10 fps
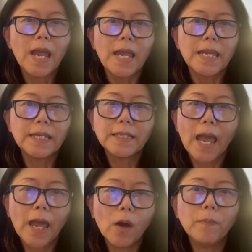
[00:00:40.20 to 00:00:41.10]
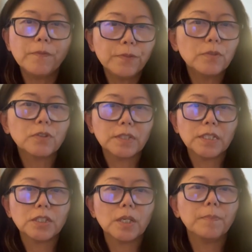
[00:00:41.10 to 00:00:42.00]
It helps future
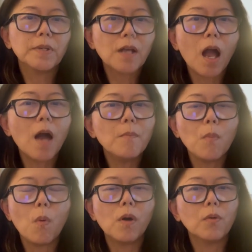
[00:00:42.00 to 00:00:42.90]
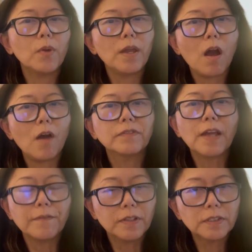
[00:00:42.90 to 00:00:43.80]
teachers become more aware of
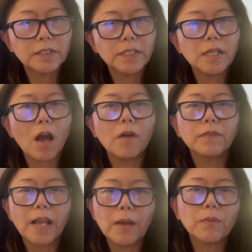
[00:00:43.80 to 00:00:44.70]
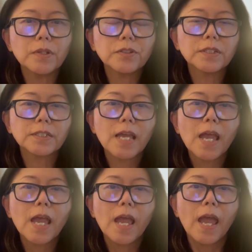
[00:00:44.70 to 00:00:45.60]
diversity of languages
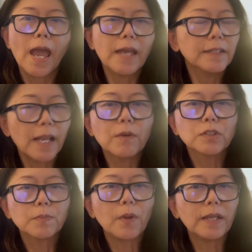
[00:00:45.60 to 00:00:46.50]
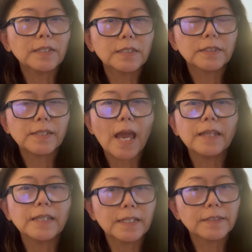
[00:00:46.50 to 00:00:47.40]
and language practice
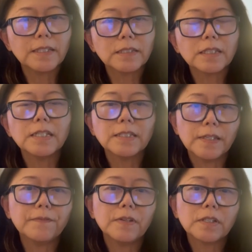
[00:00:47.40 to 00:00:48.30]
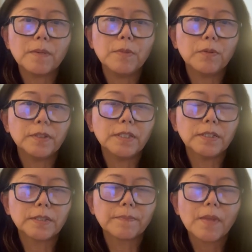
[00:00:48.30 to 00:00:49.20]
that exist in different
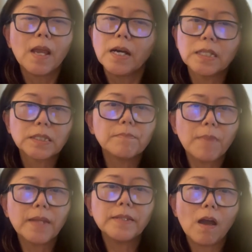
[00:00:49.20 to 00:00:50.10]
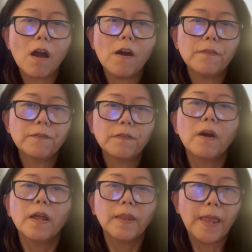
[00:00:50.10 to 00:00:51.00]
communities, as many of
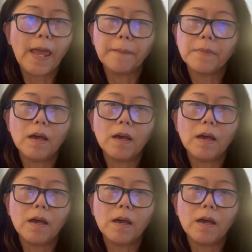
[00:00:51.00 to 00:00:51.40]
them